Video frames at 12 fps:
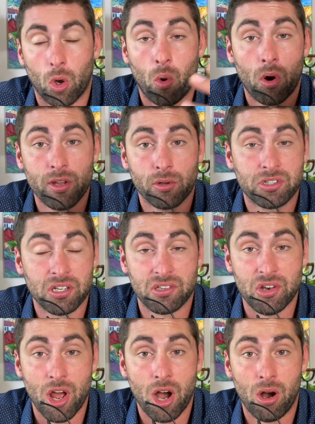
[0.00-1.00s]
Or you'll just
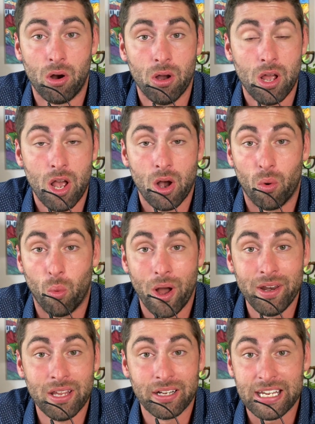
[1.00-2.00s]
know
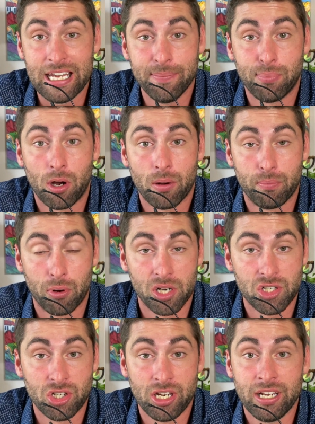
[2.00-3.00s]
when to keep on
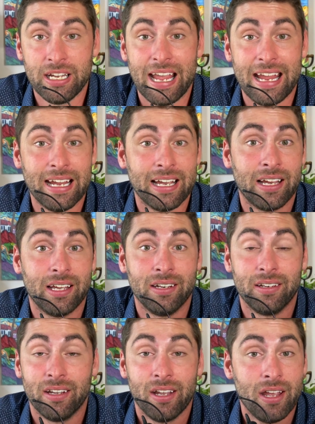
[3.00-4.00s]
pushing and